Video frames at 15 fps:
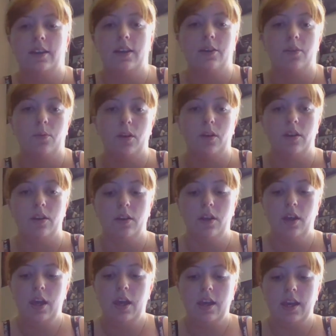They're
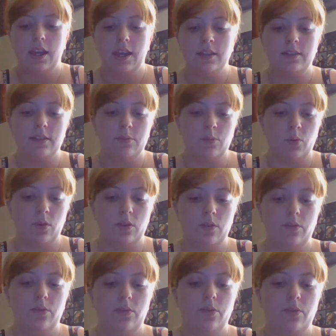Instamorph
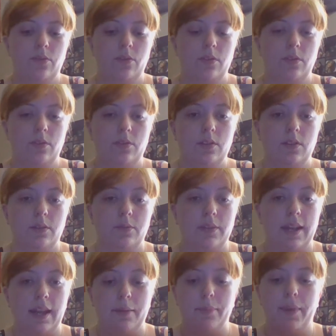
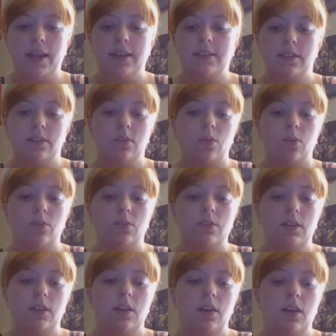that I painted gold,
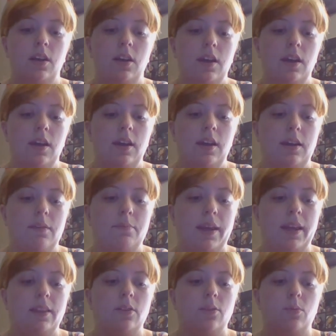
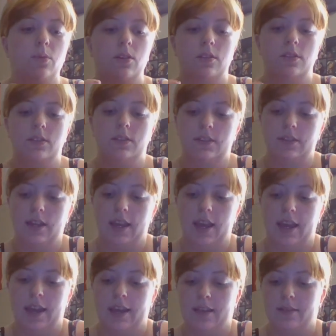made the words,
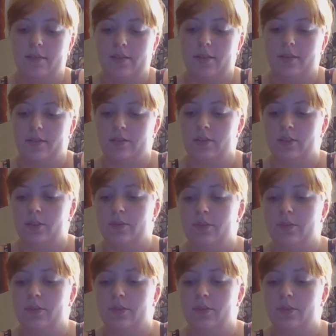and glued